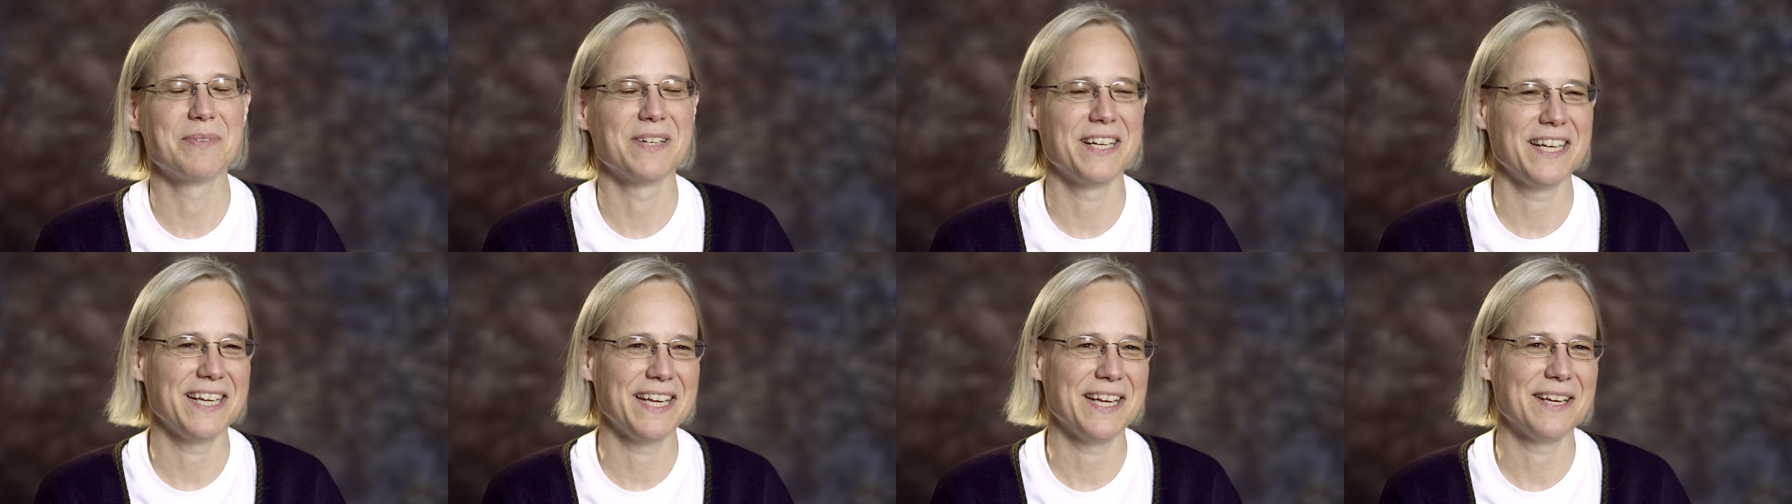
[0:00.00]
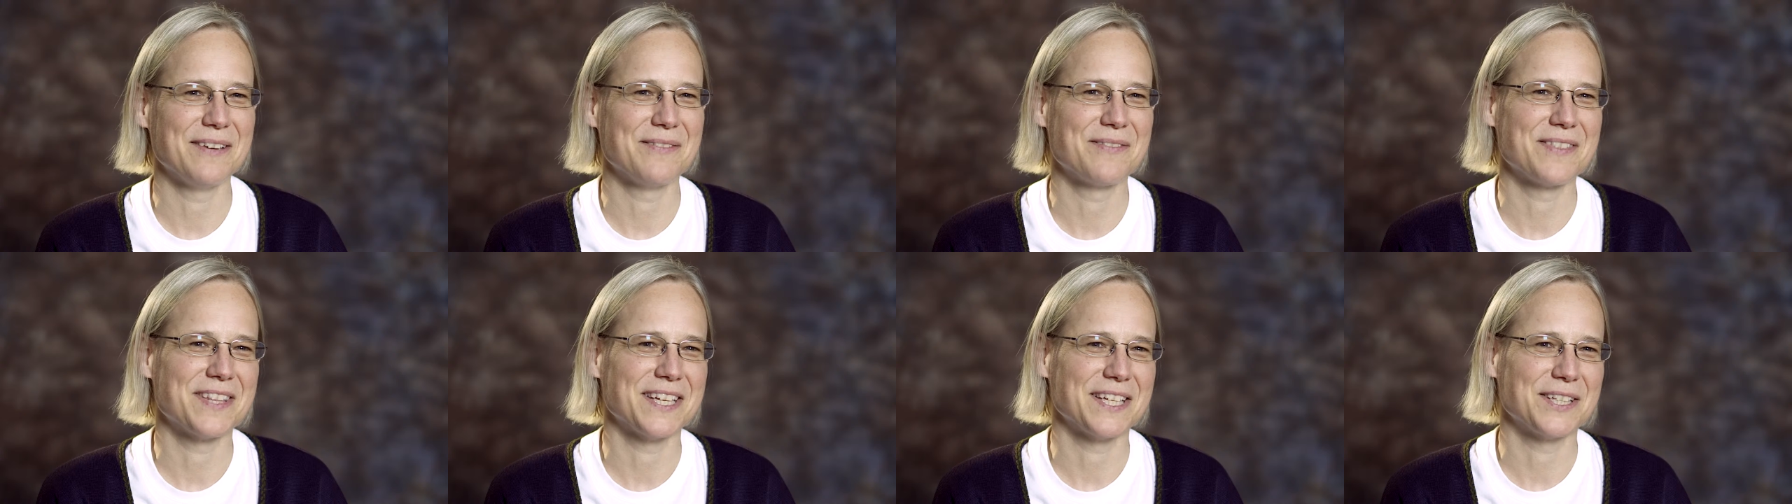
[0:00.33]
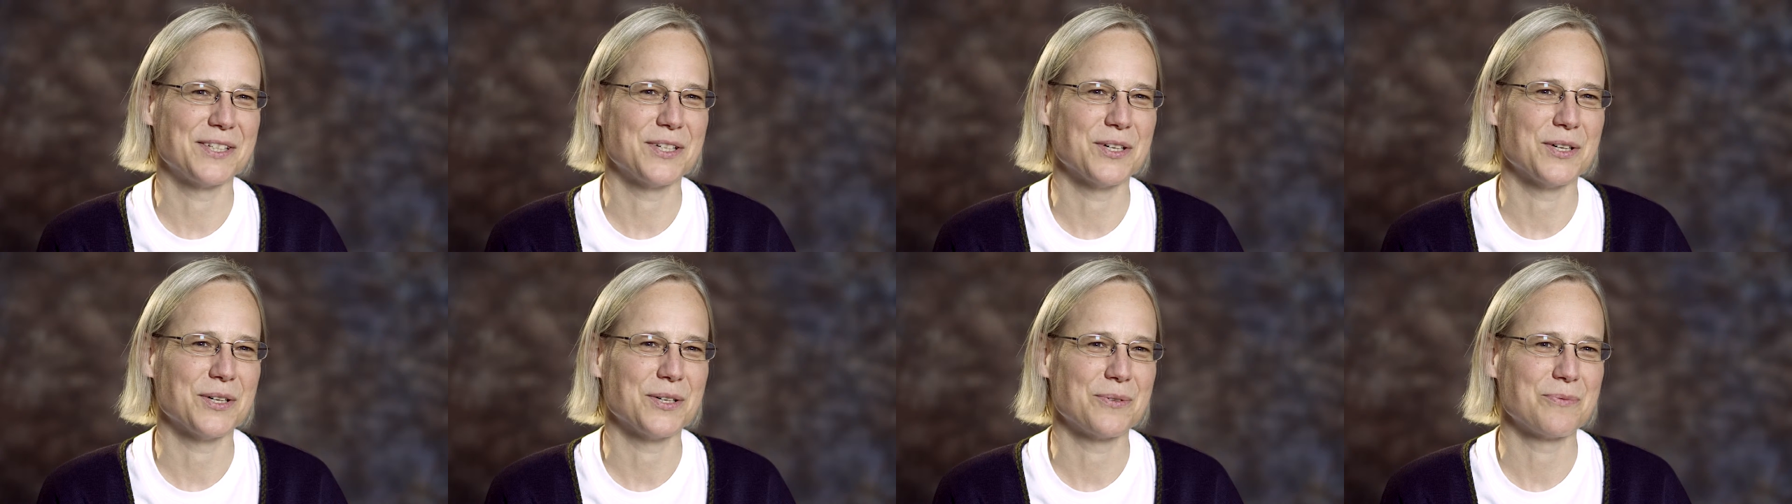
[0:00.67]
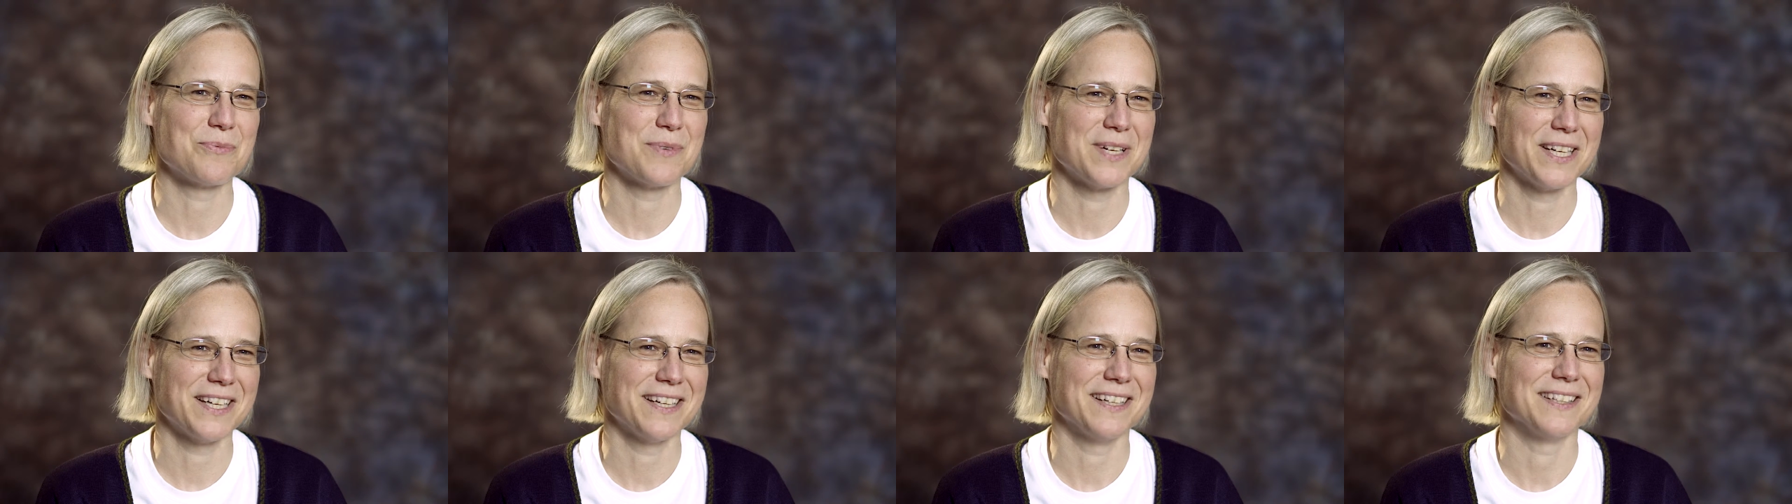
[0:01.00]
believe that God
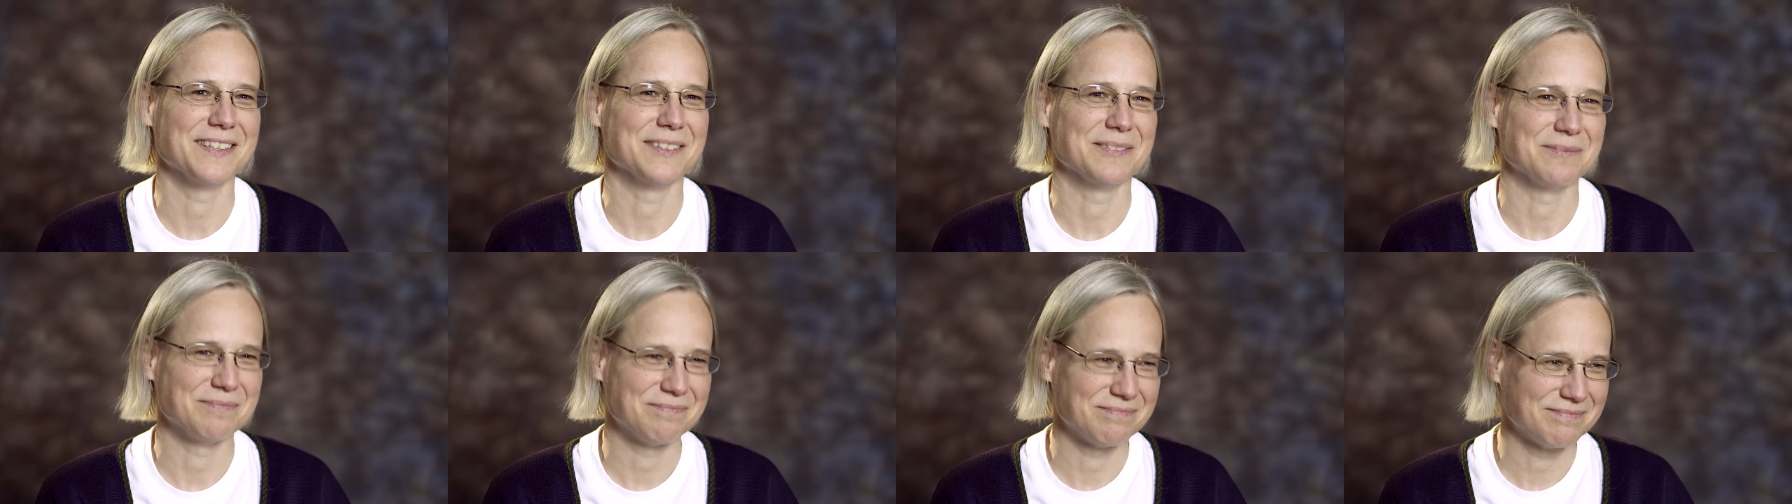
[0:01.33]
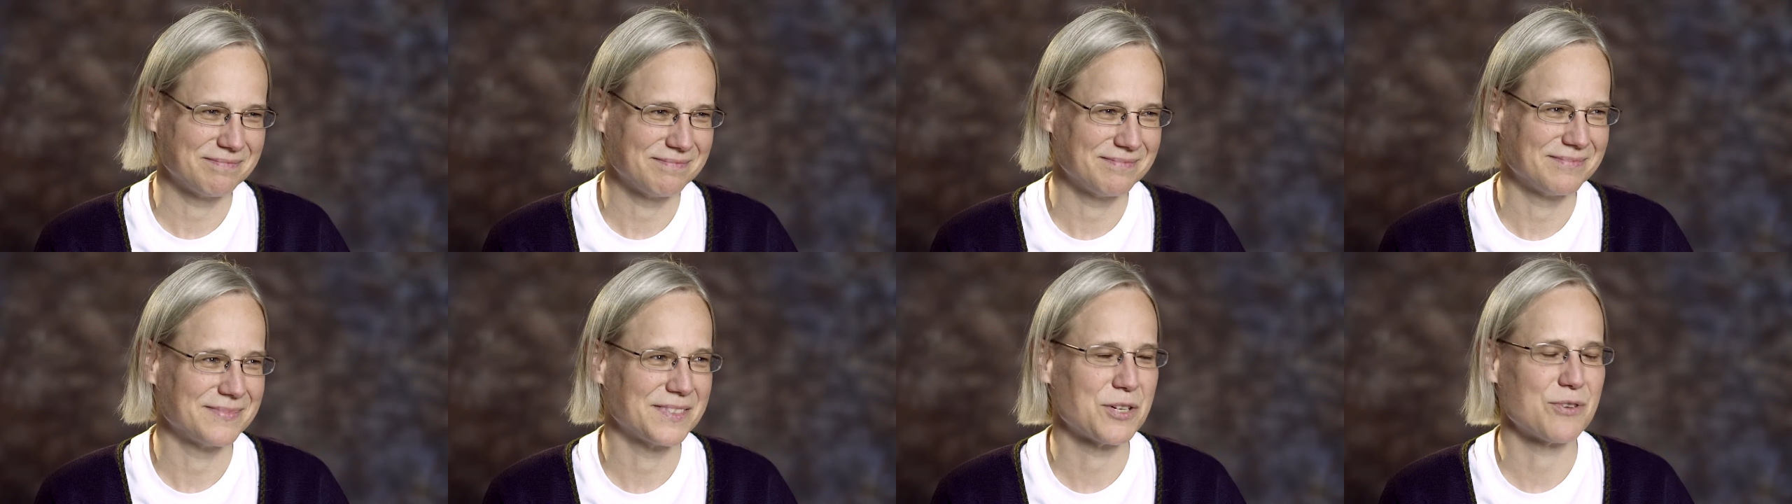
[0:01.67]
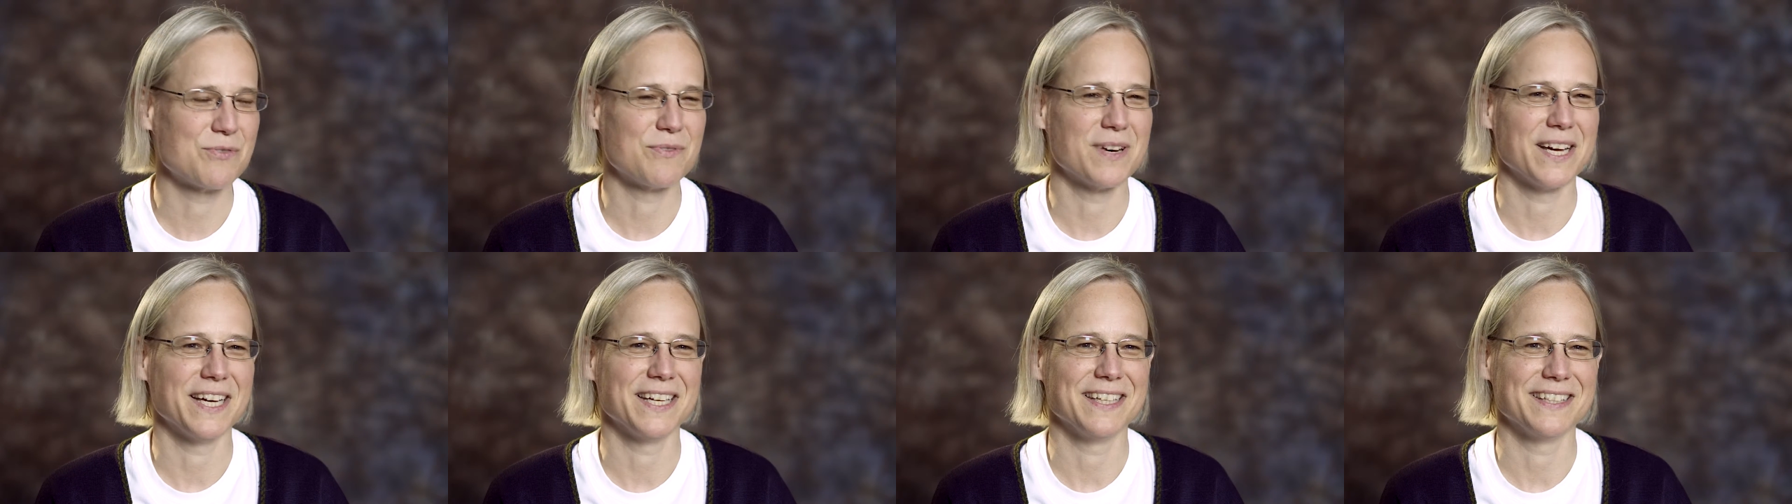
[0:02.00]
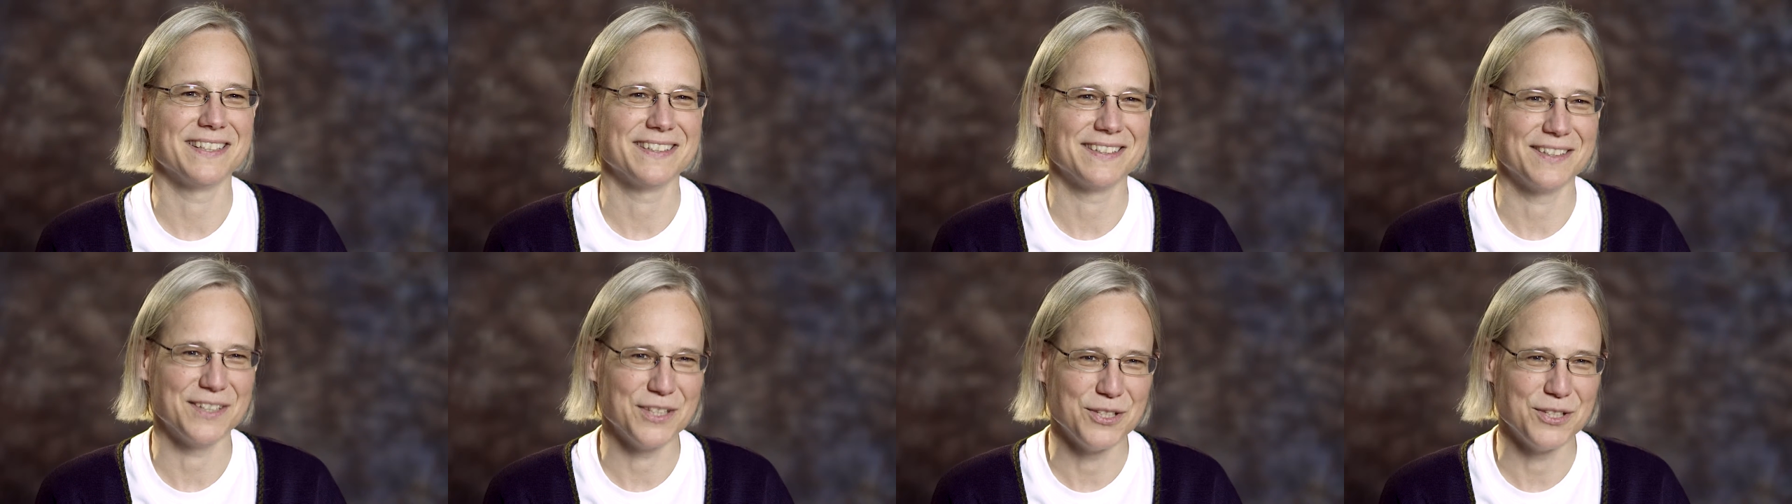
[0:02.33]
will create